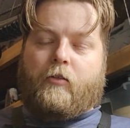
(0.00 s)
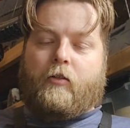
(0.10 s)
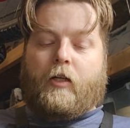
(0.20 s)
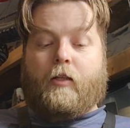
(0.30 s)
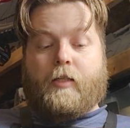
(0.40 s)

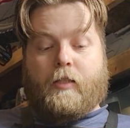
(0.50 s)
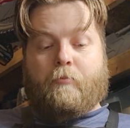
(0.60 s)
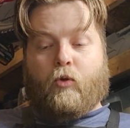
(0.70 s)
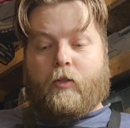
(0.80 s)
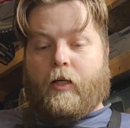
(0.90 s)
or how to take the
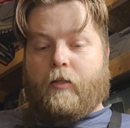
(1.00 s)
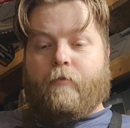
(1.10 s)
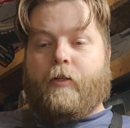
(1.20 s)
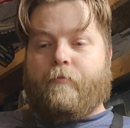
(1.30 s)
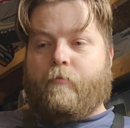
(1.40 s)
bolt out of
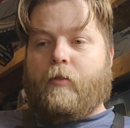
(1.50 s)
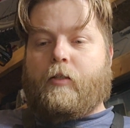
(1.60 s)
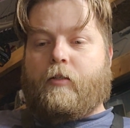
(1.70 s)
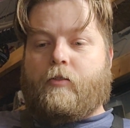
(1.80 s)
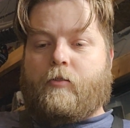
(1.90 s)
it,
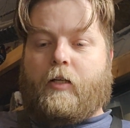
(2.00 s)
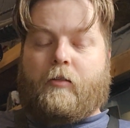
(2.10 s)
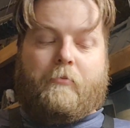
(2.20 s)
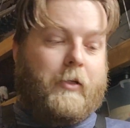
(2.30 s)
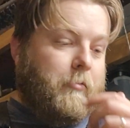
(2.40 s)
because yeah,
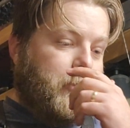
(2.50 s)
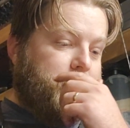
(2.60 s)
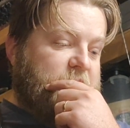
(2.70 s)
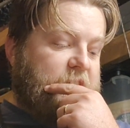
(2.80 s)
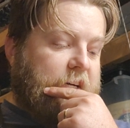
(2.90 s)
you might want to
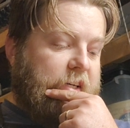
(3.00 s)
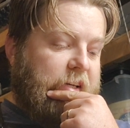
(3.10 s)
see that.